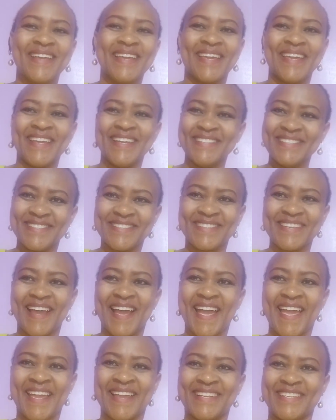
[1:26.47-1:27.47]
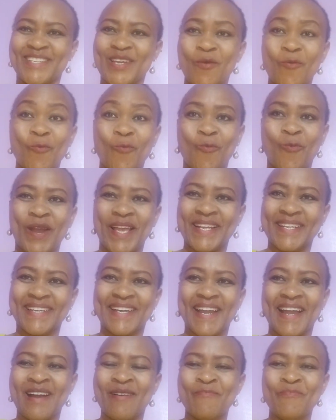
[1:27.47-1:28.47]
Inside,
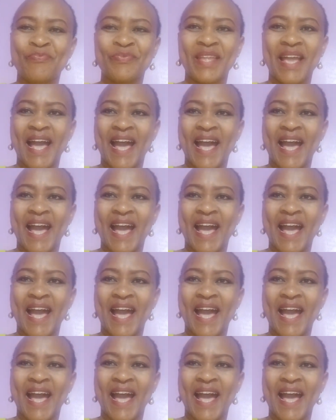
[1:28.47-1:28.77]
welcome.